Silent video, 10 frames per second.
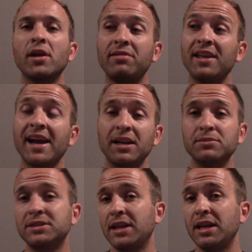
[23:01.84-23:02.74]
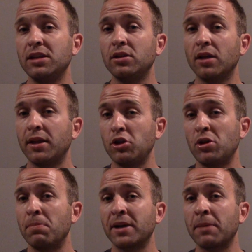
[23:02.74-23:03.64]
of the items in that you
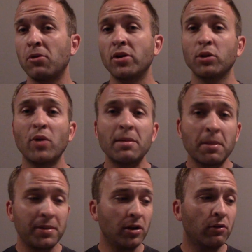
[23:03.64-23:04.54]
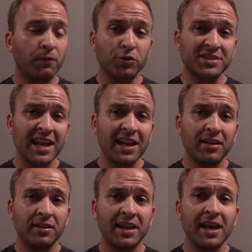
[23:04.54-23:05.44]
can pick up along the way might be a little first aid
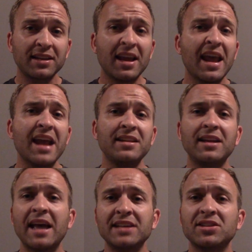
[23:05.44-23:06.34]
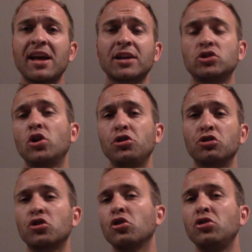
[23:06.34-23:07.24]
kit, and then as an action on your
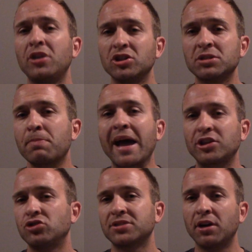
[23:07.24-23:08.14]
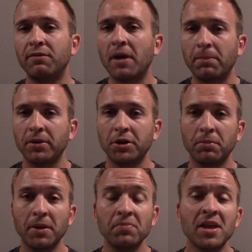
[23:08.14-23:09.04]
turn you can just patch yourself up a little
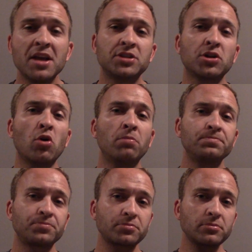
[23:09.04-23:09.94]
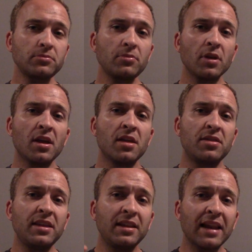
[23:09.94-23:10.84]
bit. So
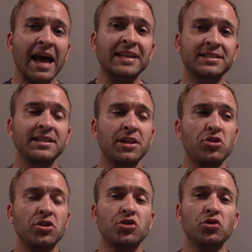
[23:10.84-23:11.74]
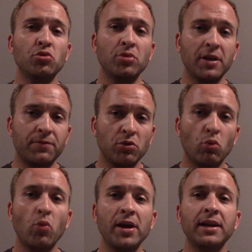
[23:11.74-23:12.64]
the last thing that you can do if you
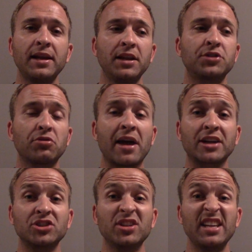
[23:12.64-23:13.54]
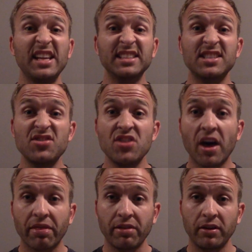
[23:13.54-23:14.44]
win an interaction is
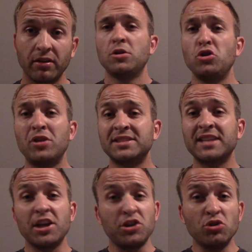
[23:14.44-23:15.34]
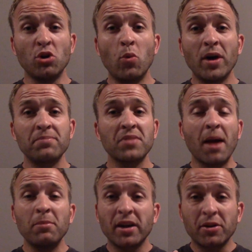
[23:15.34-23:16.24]
nothing. You can say, you know what,
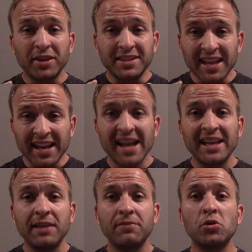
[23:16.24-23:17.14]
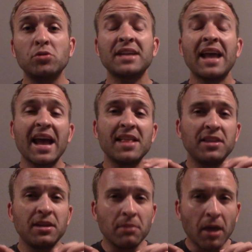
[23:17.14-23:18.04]
I'm not going to take any of those, and
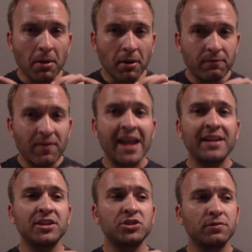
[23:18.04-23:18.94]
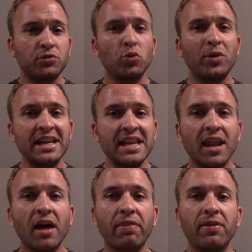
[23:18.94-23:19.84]
the advantage of doing
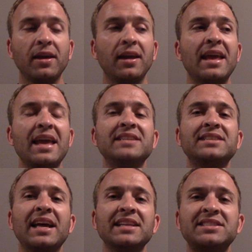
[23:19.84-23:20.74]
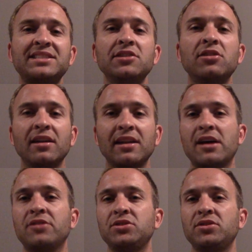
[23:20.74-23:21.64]
nothing is that it still
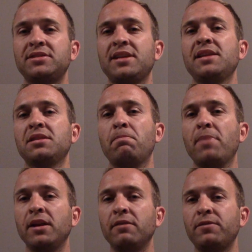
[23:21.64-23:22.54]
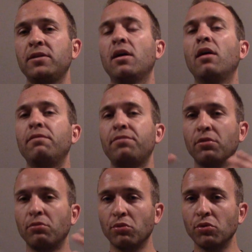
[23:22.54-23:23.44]
allows you to take the benefit of
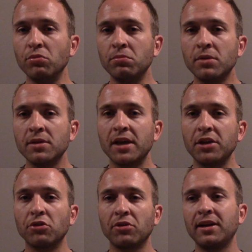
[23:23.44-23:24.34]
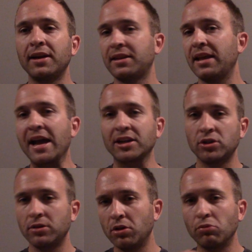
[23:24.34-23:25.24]
the room that you're in, like
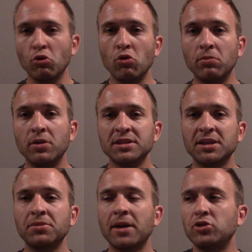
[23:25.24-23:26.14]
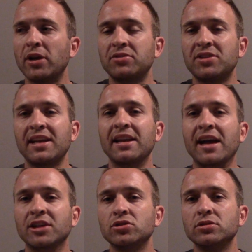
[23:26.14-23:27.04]
the room, sometimes you have to take an
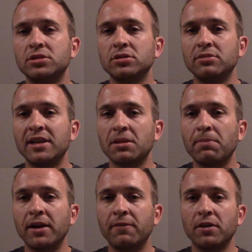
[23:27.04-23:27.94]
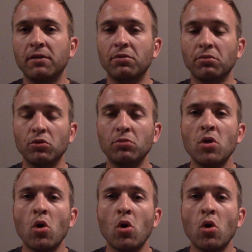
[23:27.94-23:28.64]
action to get the benefit of the room,